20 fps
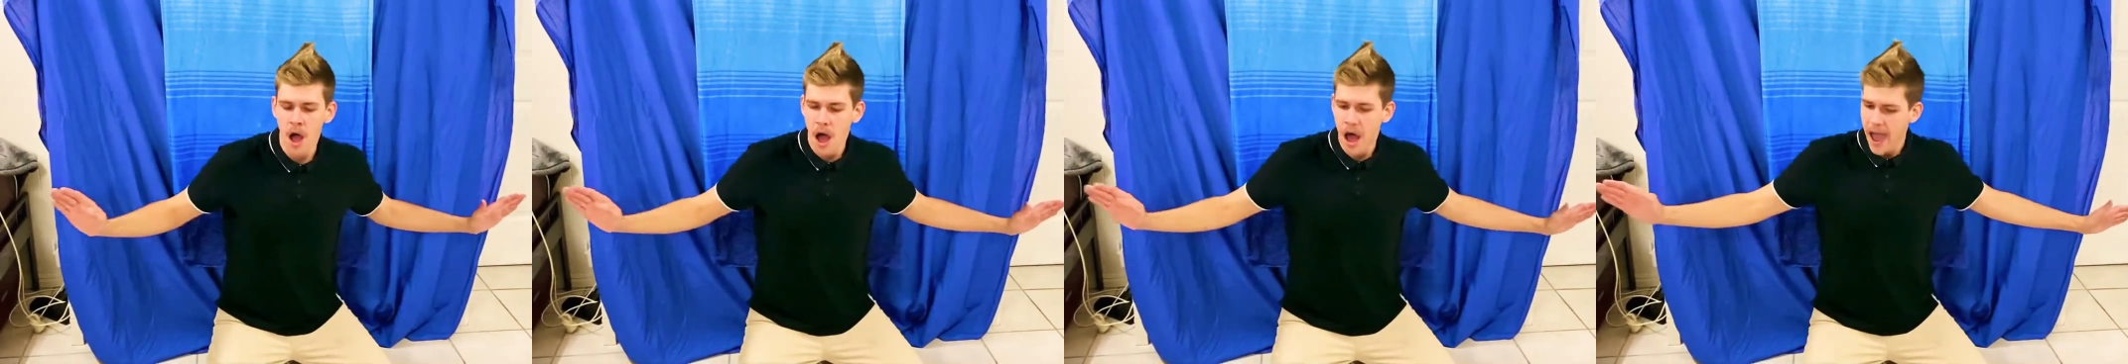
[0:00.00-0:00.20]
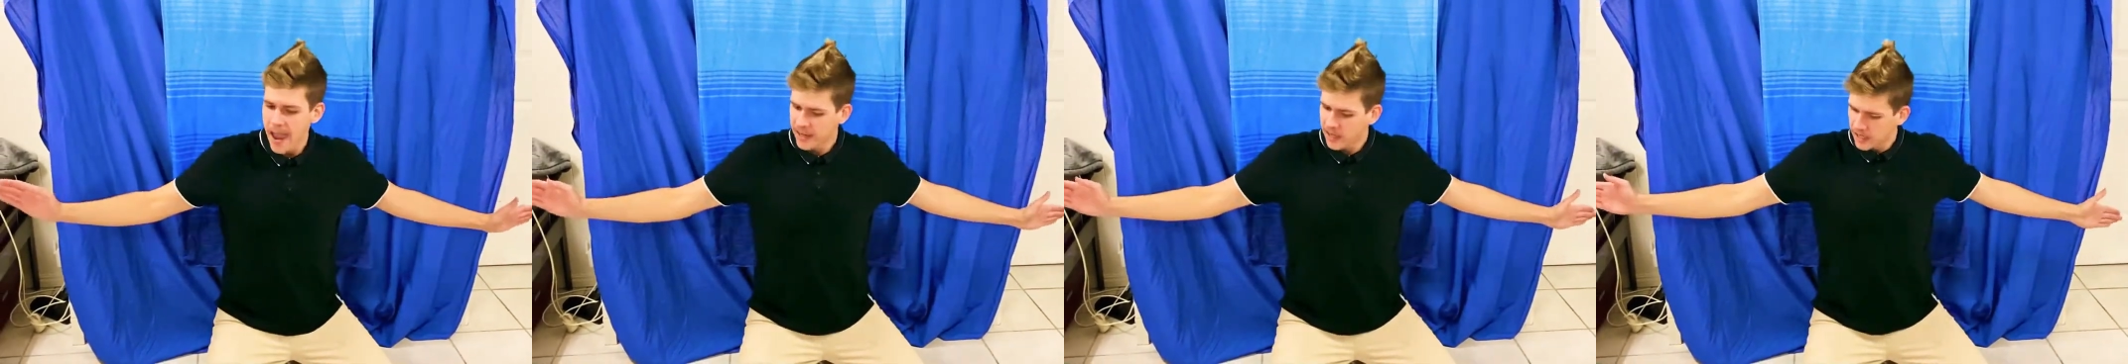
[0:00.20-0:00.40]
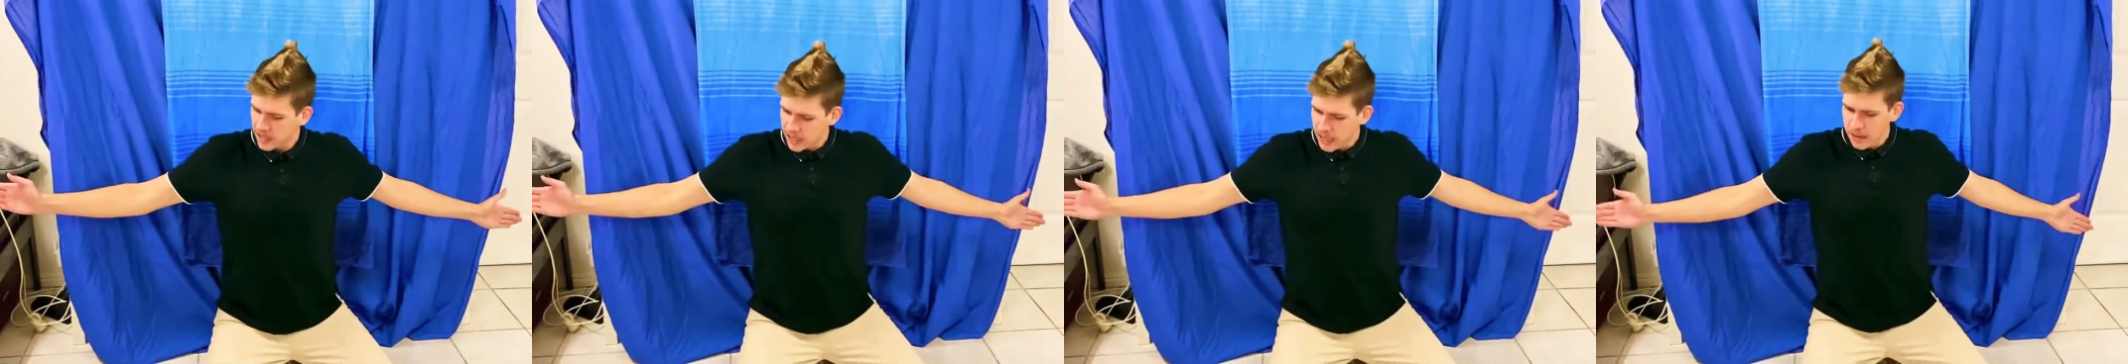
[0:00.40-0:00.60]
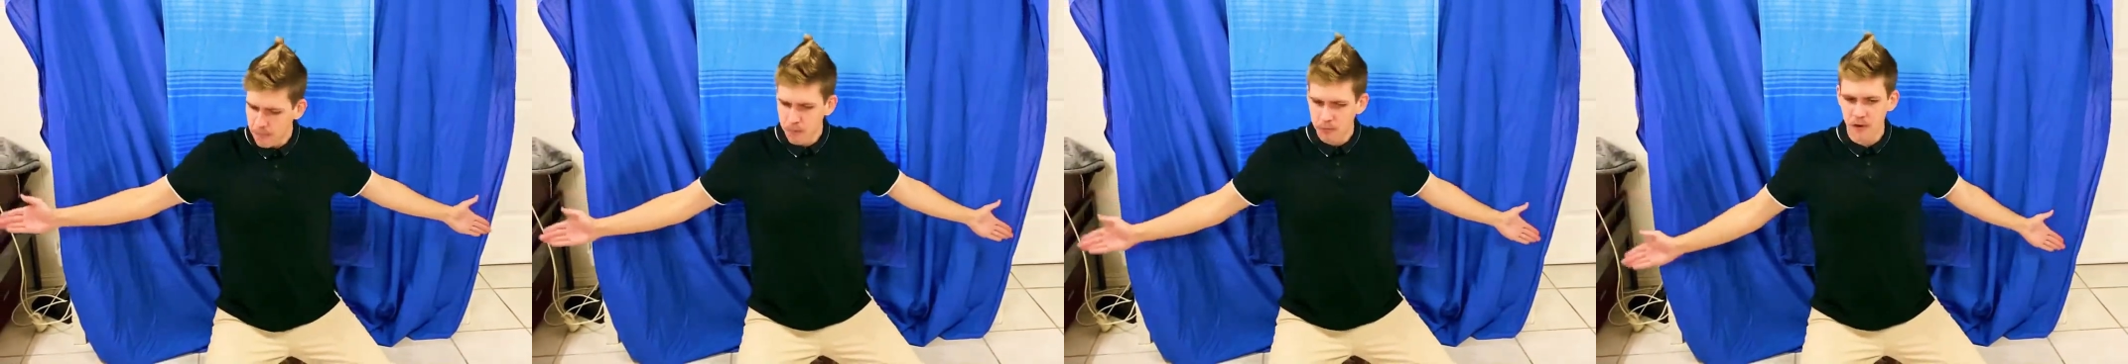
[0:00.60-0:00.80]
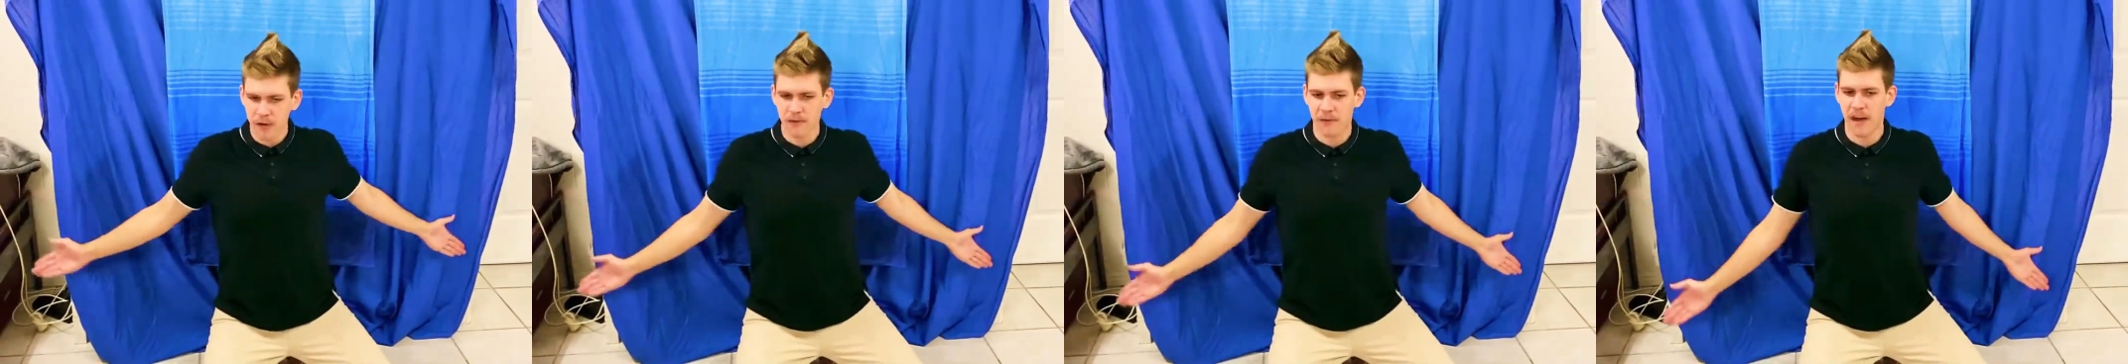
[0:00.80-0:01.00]
can
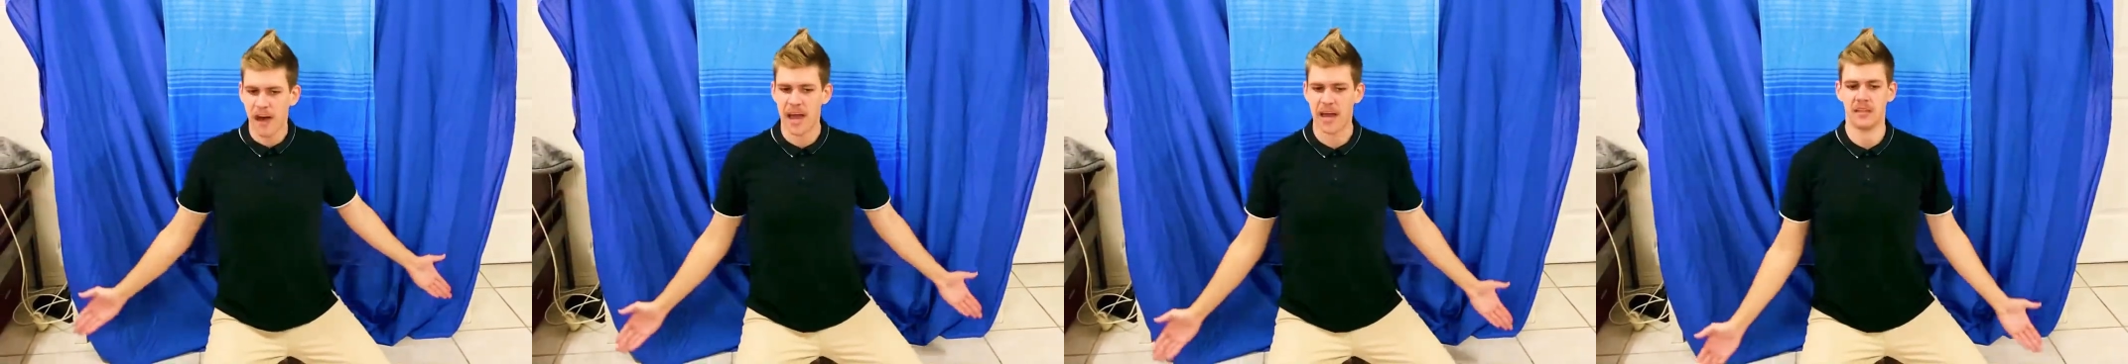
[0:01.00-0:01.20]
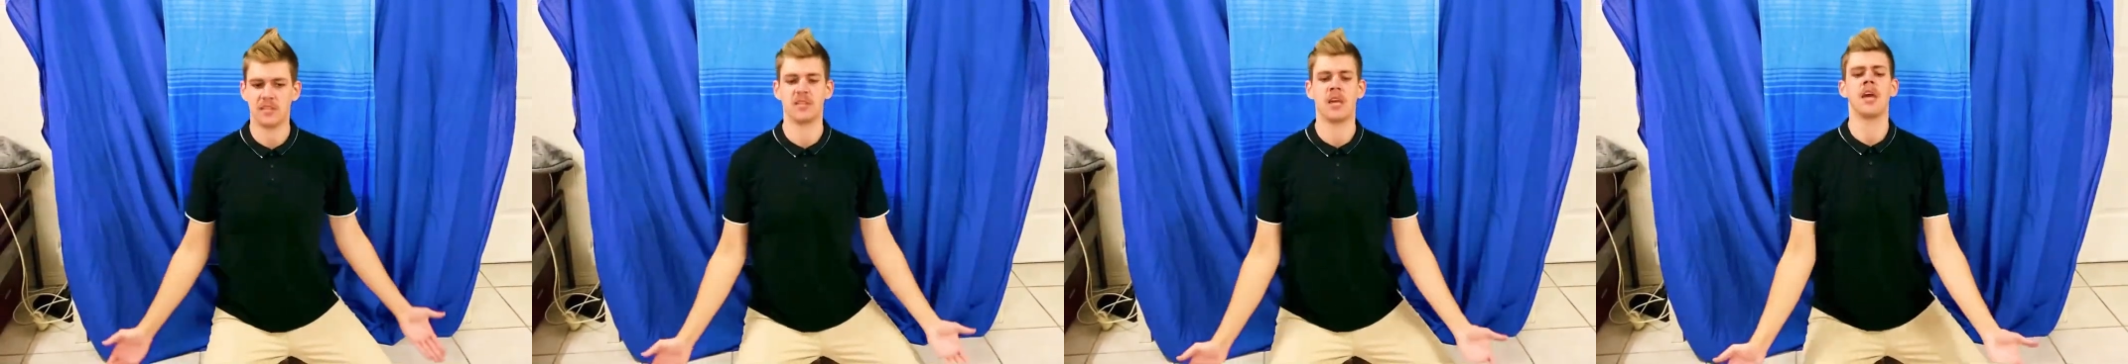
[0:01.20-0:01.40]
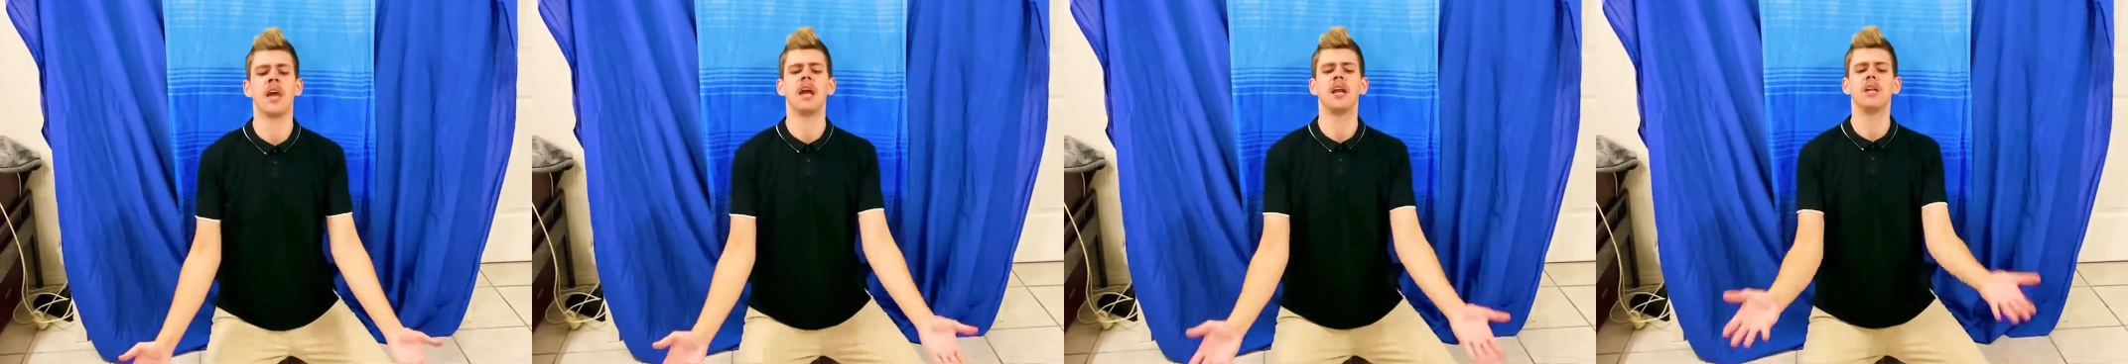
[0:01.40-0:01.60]
improvise an